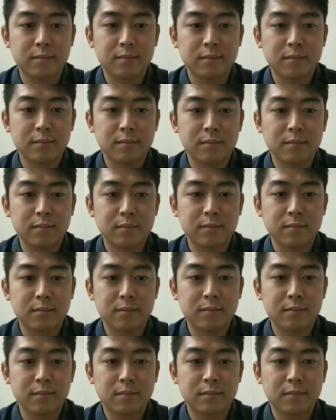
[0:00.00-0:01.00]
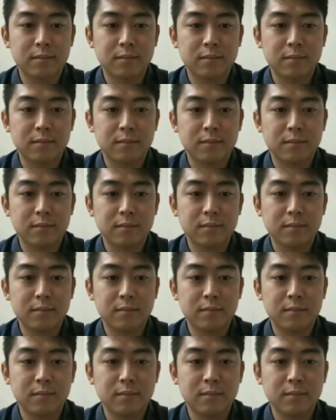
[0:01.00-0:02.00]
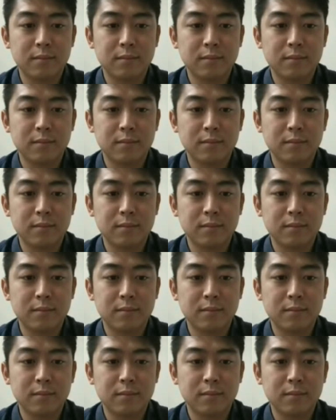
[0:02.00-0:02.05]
No words are spoken by the person on screen.